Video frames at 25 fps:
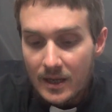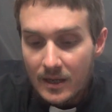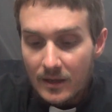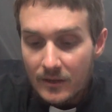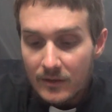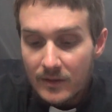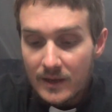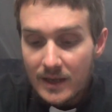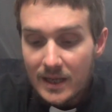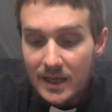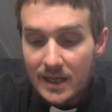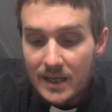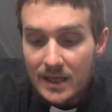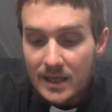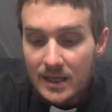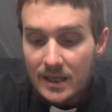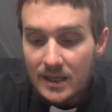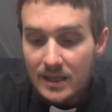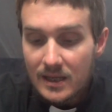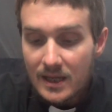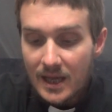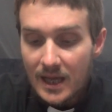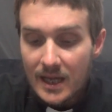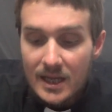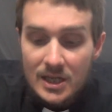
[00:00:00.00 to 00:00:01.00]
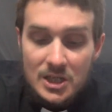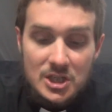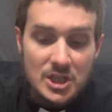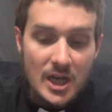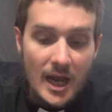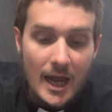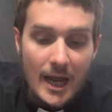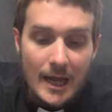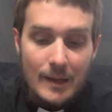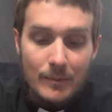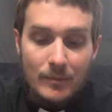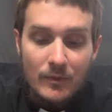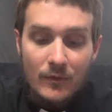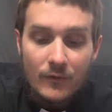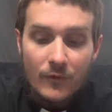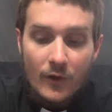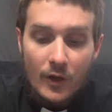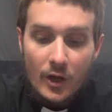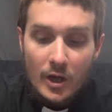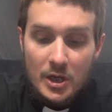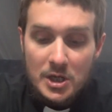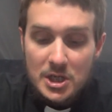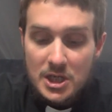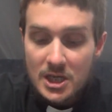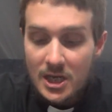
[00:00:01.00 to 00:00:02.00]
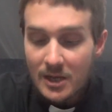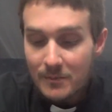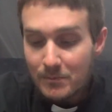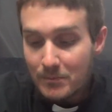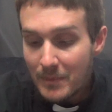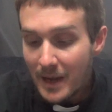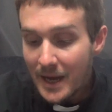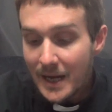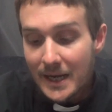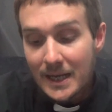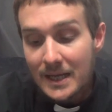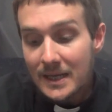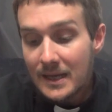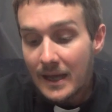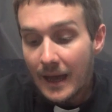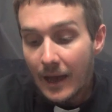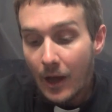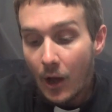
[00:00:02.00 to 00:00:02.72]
The King James Version and many